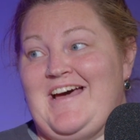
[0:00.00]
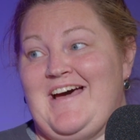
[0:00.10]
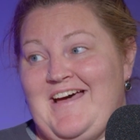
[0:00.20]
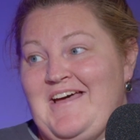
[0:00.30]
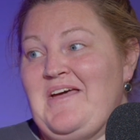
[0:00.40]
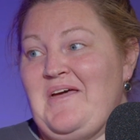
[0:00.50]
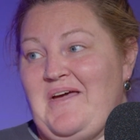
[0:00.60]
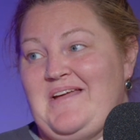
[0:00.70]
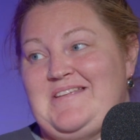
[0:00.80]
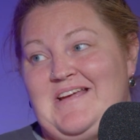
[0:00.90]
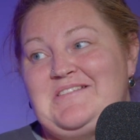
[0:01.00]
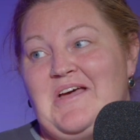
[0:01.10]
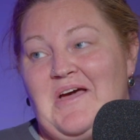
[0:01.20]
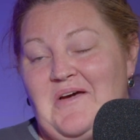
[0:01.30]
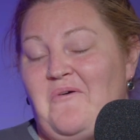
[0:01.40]
uh, it takes
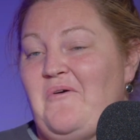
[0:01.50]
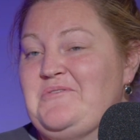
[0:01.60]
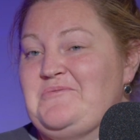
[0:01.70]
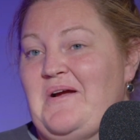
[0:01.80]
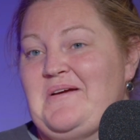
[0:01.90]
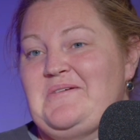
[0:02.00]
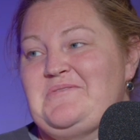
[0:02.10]
a, a, whole truck and a